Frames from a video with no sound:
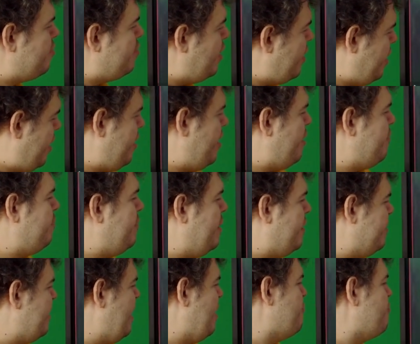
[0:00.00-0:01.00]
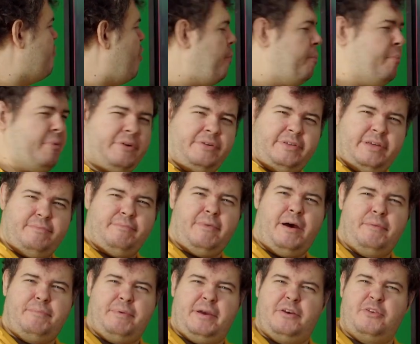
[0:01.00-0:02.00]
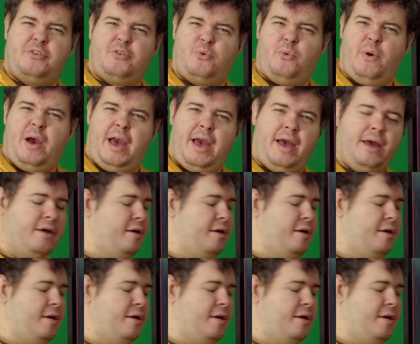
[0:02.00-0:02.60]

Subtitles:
I say a rhombus, it might be a square